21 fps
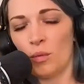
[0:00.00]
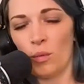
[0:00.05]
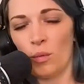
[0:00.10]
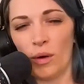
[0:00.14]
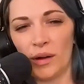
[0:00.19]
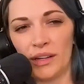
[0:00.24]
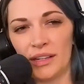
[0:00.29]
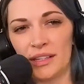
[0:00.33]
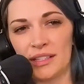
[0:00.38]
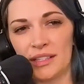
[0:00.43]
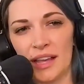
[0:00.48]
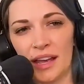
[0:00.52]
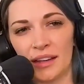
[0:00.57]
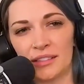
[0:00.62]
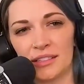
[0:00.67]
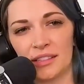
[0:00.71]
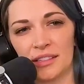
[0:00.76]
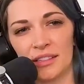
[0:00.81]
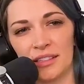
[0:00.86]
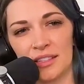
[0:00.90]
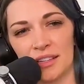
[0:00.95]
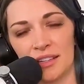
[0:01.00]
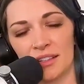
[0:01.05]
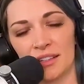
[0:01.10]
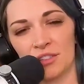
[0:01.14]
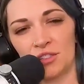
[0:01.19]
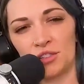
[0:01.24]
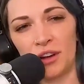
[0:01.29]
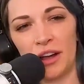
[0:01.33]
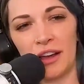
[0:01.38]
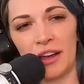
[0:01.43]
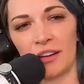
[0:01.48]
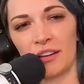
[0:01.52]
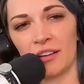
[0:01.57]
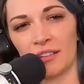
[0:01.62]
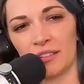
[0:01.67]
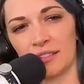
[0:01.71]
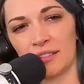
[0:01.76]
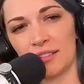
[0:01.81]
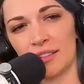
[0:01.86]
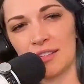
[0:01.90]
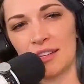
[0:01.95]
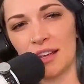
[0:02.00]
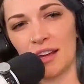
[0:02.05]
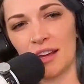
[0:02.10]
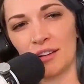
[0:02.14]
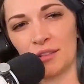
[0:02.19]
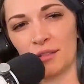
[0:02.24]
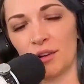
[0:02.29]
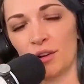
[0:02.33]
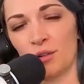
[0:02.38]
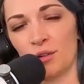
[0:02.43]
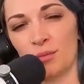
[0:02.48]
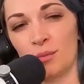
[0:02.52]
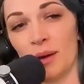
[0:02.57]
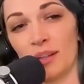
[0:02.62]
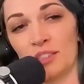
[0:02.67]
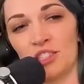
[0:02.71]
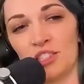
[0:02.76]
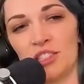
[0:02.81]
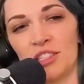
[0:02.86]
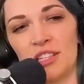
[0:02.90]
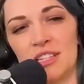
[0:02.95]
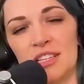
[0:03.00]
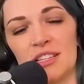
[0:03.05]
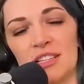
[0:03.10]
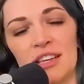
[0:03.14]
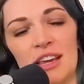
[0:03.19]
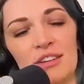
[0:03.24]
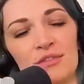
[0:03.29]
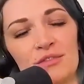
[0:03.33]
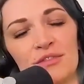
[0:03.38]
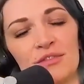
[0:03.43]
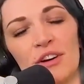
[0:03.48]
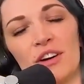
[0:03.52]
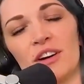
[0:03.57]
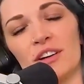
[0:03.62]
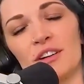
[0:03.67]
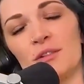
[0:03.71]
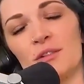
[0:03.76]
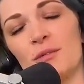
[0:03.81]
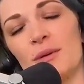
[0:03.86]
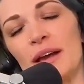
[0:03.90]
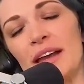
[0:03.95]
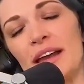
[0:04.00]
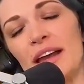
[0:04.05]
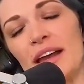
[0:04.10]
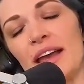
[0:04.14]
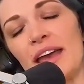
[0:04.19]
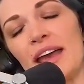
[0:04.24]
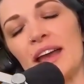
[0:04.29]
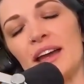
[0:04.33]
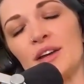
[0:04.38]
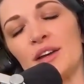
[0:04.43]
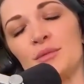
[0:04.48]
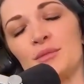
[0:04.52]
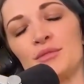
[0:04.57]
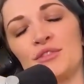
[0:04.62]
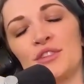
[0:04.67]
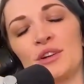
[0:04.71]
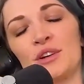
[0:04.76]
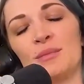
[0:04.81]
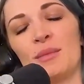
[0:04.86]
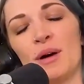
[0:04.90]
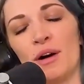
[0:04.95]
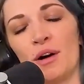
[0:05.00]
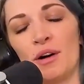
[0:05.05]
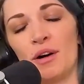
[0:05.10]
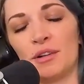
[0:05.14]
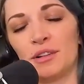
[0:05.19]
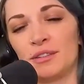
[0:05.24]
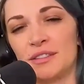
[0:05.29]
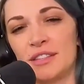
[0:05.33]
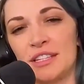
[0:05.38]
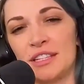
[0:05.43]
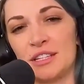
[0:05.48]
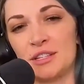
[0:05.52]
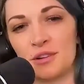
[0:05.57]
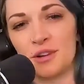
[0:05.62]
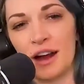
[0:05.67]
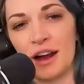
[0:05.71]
What exactly is going to drag on? Because I don't know much. This is how far away I am from all of this